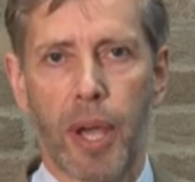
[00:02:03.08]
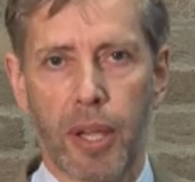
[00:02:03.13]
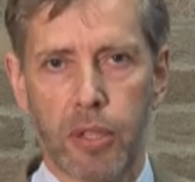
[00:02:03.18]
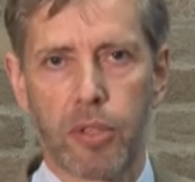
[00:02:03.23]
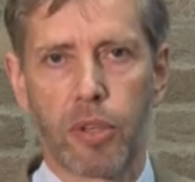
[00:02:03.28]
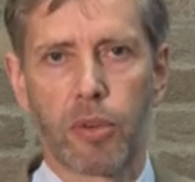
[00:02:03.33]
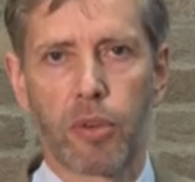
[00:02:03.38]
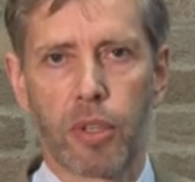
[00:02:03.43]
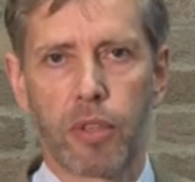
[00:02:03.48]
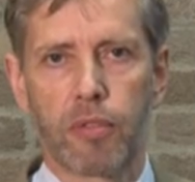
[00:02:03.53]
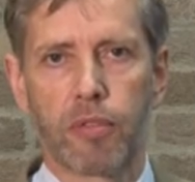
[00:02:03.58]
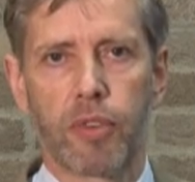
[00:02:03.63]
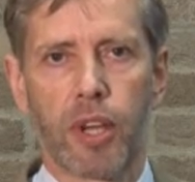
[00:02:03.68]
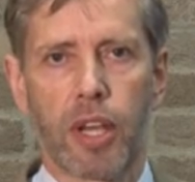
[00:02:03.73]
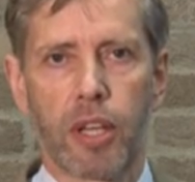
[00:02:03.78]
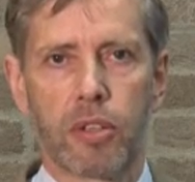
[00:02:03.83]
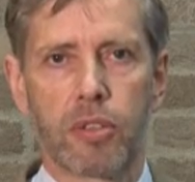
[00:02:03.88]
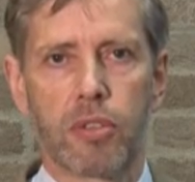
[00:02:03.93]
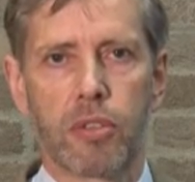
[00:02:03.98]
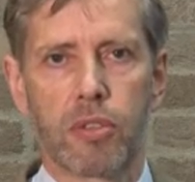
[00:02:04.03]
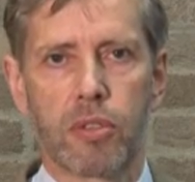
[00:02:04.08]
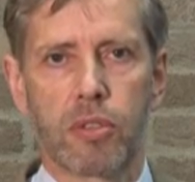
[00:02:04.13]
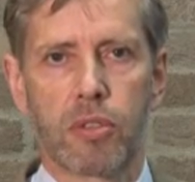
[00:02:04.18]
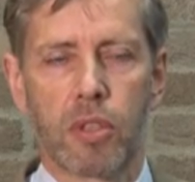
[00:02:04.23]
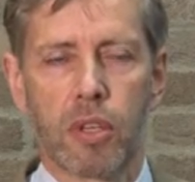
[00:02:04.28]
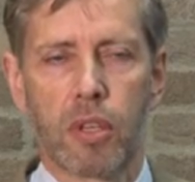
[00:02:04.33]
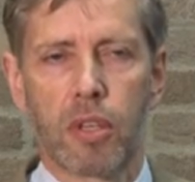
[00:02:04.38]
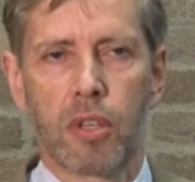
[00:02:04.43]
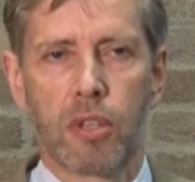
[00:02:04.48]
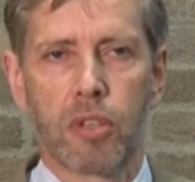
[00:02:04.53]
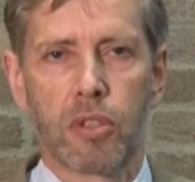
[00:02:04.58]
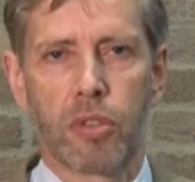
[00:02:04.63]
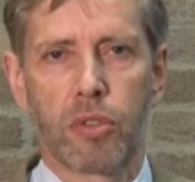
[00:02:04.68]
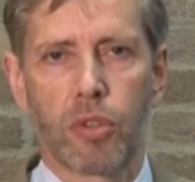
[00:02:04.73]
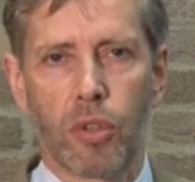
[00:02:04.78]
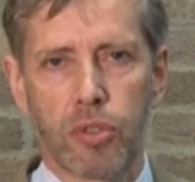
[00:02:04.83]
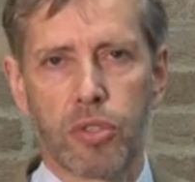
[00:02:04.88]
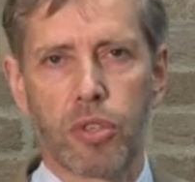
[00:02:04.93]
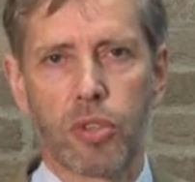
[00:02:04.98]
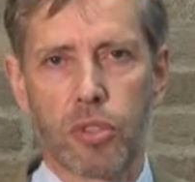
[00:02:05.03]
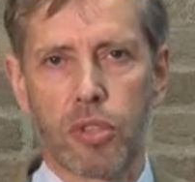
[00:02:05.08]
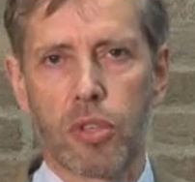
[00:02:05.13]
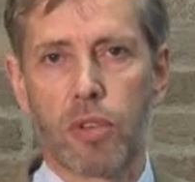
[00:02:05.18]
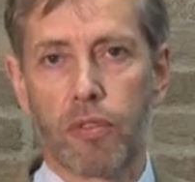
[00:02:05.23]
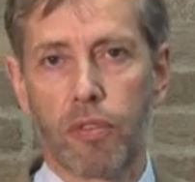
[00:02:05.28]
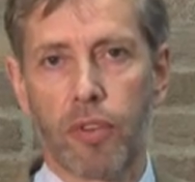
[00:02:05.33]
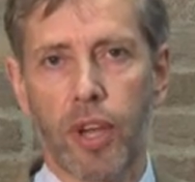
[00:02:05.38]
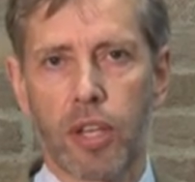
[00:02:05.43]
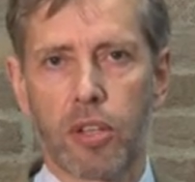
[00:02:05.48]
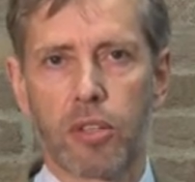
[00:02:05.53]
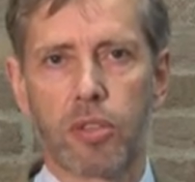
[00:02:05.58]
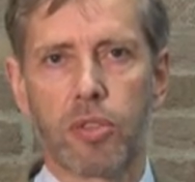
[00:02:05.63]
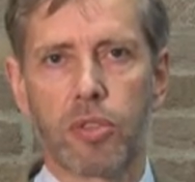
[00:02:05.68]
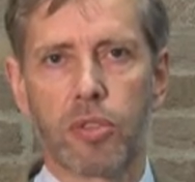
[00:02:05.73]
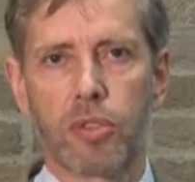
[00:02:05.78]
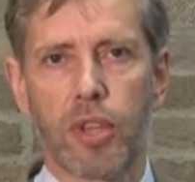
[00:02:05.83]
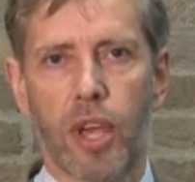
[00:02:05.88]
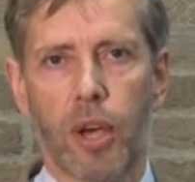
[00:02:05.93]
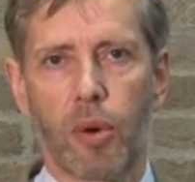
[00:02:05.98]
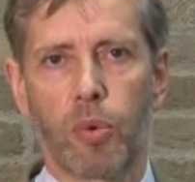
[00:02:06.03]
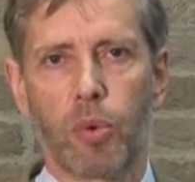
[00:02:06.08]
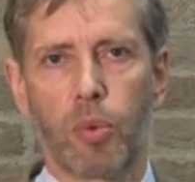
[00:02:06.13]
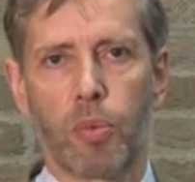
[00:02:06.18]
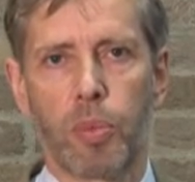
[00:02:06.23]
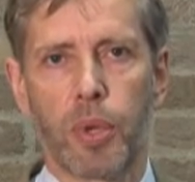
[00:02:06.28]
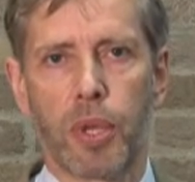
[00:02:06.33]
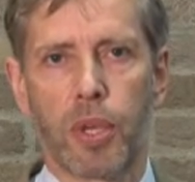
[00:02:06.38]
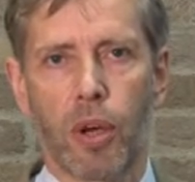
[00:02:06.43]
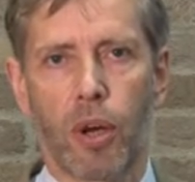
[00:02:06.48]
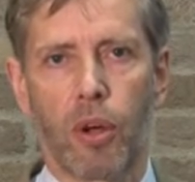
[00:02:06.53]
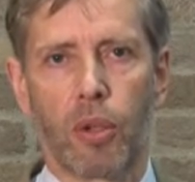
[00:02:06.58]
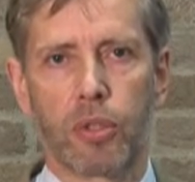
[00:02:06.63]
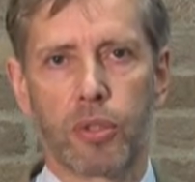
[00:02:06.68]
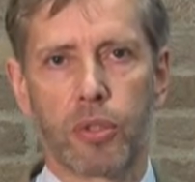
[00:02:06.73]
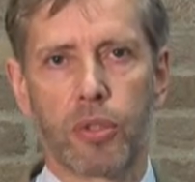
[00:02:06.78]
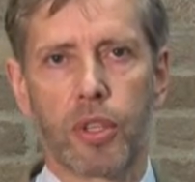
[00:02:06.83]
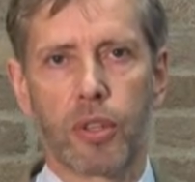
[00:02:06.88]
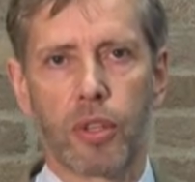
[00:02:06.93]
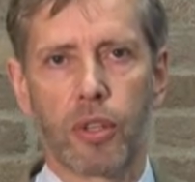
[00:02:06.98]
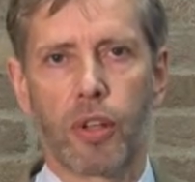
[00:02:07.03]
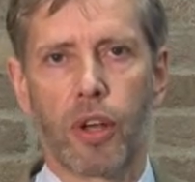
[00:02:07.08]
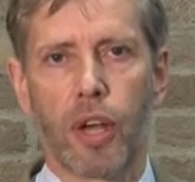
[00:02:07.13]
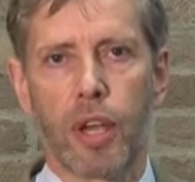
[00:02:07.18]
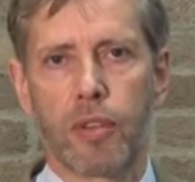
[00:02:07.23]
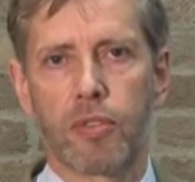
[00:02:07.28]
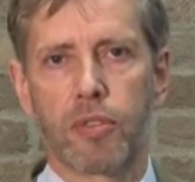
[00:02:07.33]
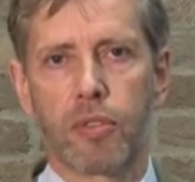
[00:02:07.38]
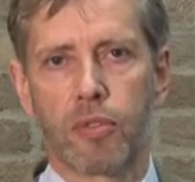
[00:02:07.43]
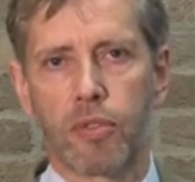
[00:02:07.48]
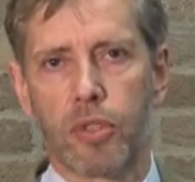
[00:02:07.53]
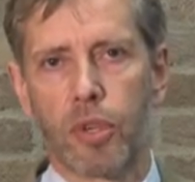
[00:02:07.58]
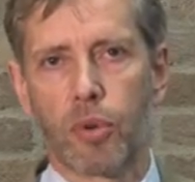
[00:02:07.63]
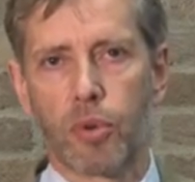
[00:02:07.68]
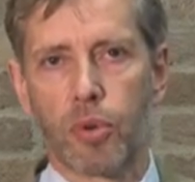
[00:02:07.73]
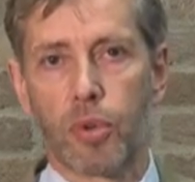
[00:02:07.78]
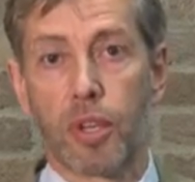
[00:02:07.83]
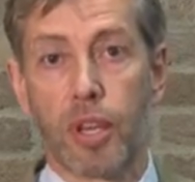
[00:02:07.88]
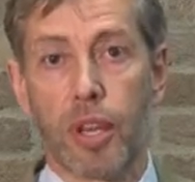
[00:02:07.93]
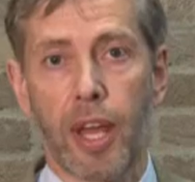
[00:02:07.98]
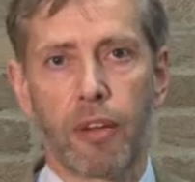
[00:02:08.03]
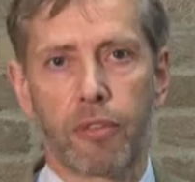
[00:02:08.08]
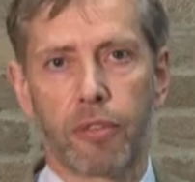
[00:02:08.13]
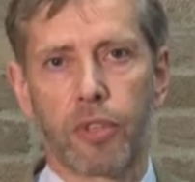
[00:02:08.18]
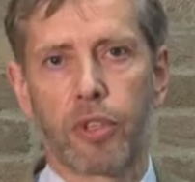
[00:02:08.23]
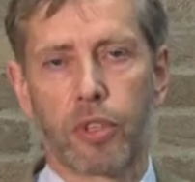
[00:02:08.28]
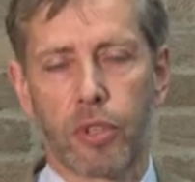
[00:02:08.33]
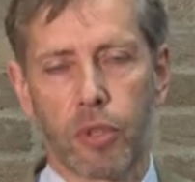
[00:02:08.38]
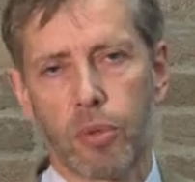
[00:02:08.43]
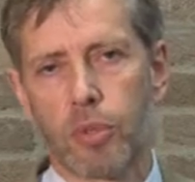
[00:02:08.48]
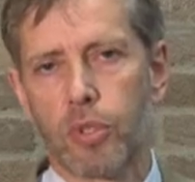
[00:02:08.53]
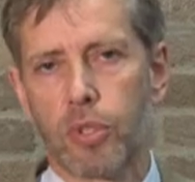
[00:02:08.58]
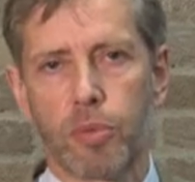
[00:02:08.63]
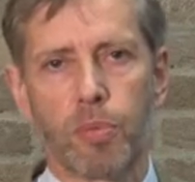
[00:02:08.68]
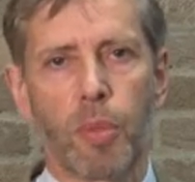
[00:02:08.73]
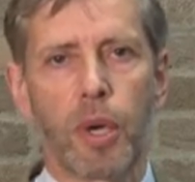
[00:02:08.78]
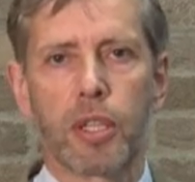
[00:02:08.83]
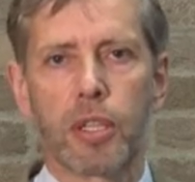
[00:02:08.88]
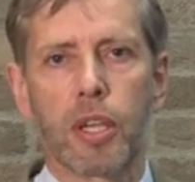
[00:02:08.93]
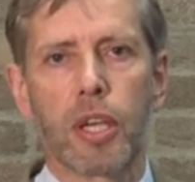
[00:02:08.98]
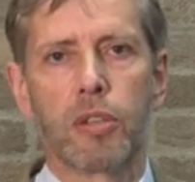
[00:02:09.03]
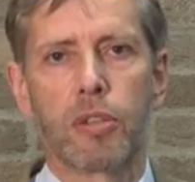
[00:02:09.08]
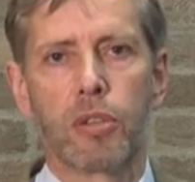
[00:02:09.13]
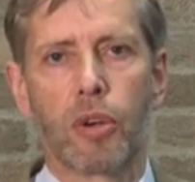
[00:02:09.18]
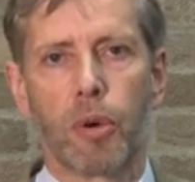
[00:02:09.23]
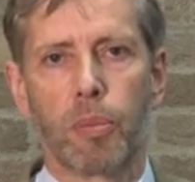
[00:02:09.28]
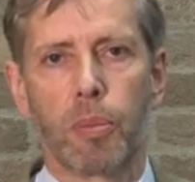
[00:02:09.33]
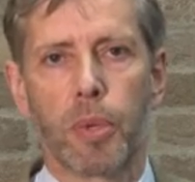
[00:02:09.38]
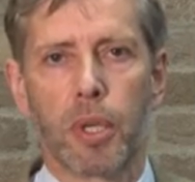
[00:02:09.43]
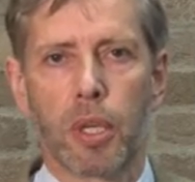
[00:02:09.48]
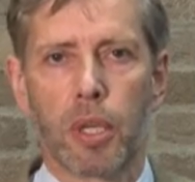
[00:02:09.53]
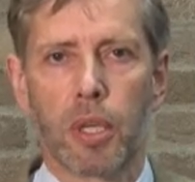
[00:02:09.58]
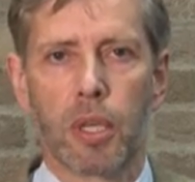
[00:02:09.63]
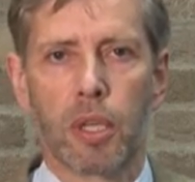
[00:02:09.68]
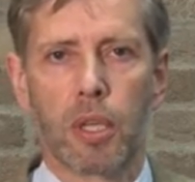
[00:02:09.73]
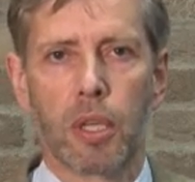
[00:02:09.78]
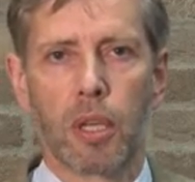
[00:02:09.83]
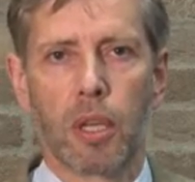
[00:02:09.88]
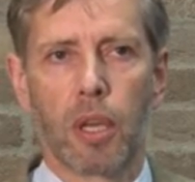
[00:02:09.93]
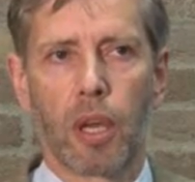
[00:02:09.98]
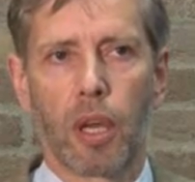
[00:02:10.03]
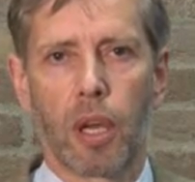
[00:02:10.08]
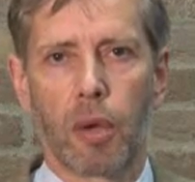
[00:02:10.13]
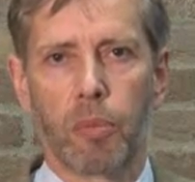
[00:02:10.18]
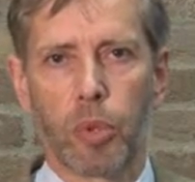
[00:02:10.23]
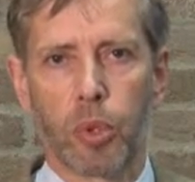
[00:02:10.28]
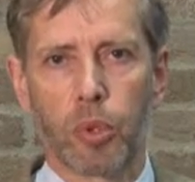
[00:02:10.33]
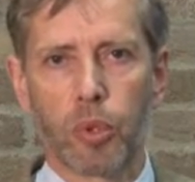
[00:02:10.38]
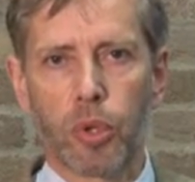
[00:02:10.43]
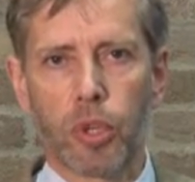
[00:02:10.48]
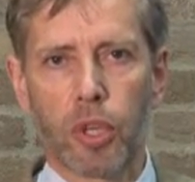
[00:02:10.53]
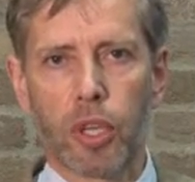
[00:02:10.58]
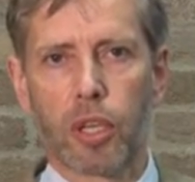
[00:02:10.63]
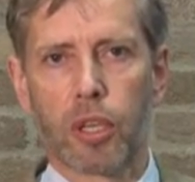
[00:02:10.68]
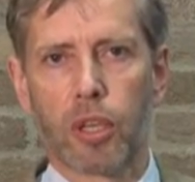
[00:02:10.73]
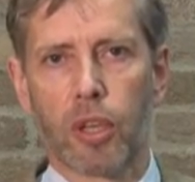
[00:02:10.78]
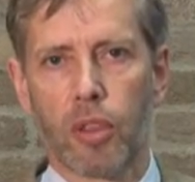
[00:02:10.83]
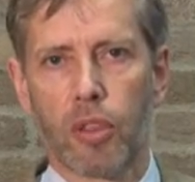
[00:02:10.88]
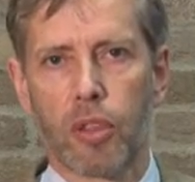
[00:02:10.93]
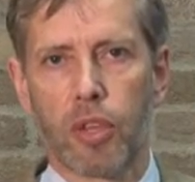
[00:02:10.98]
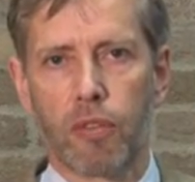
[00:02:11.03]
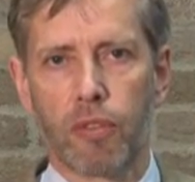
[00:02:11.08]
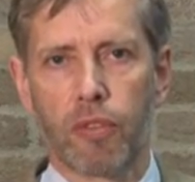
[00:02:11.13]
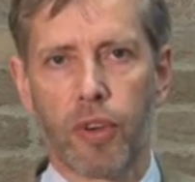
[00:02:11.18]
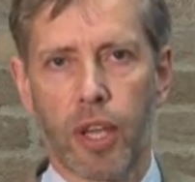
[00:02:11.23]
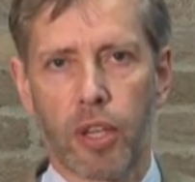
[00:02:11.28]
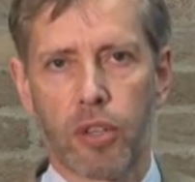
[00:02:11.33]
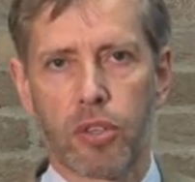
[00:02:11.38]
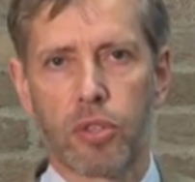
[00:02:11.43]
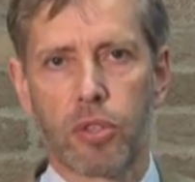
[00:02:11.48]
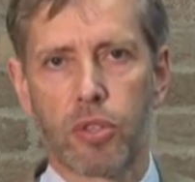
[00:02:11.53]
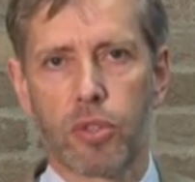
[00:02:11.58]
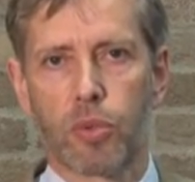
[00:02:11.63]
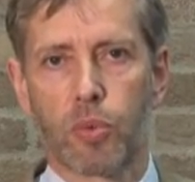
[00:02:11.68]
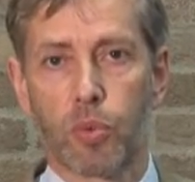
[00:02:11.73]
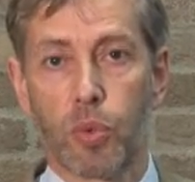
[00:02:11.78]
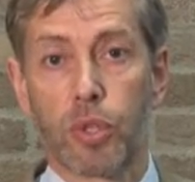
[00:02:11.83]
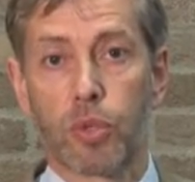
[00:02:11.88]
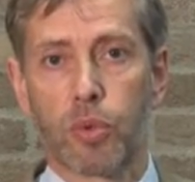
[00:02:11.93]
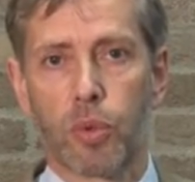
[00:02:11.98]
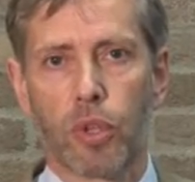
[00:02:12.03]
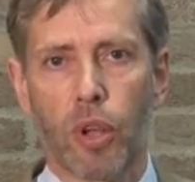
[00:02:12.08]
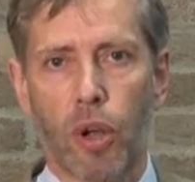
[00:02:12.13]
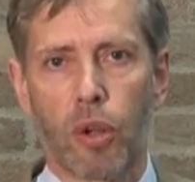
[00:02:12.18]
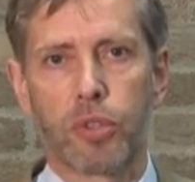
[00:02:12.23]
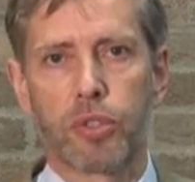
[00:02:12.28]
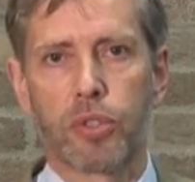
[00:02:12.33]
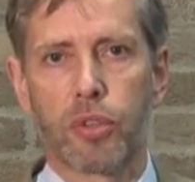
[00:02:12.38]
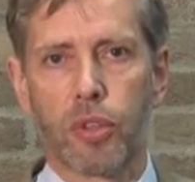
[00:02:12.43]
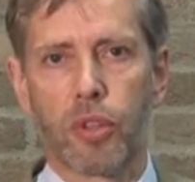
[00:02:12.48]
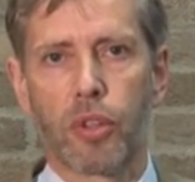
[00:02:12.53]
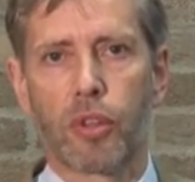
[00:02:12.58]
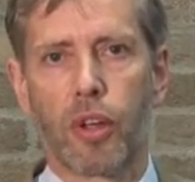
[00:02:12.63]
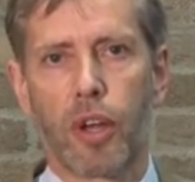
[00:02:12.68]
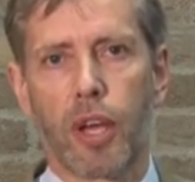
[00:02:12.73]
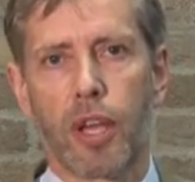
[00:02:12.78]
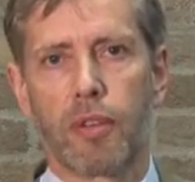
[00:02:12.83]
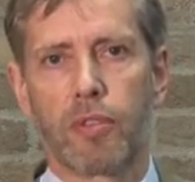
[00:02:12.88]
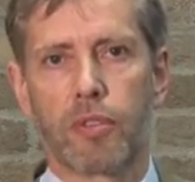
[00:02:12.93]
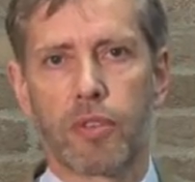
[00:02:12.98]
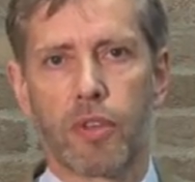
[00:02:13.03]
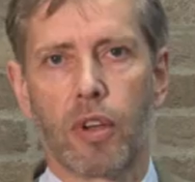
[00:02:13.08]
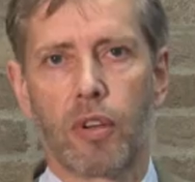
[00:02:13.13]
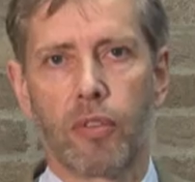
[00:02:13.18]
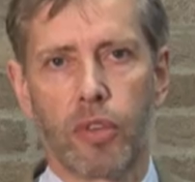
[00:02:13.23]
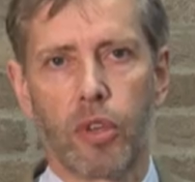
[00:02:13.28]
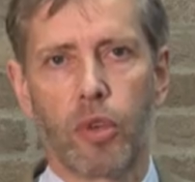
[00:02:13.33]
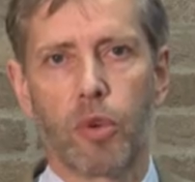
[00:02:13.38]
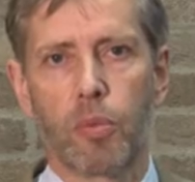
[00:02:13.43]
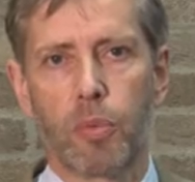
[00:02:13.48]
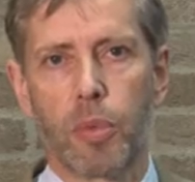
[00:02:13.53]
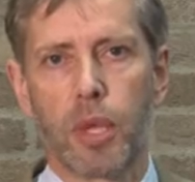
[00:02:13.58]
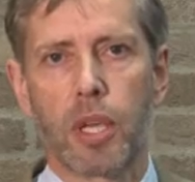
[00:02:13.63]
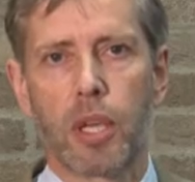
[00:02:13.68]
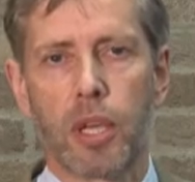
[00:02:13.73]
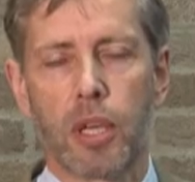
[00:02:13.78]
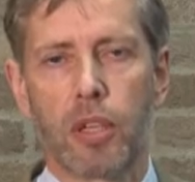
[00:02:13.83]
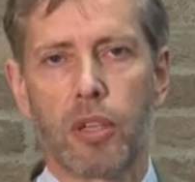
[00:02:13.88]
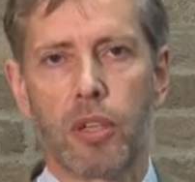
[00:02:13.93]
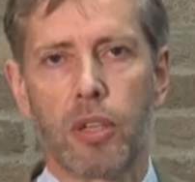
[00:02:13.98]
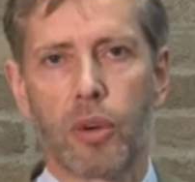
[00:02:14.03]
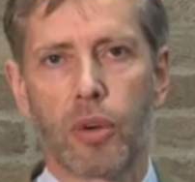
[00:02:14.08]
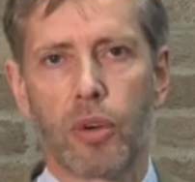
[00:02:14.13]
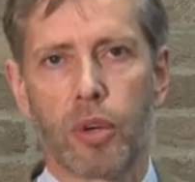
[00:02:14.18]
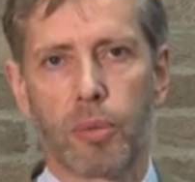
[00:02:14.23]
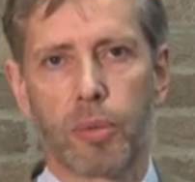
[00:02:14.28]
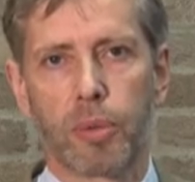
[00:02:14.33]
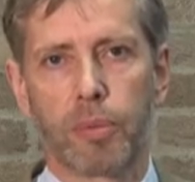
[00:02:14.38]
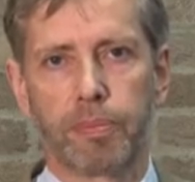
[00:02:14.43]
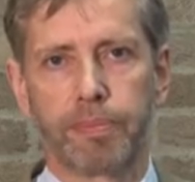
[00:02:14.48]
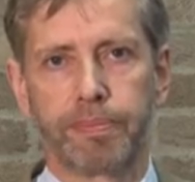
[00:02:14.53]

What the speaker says: bacterial infections. So not just the infections that will be altering the lives of children in Africa, which is my day job, but looking at the infections which will alter the lives of you and me in Europe.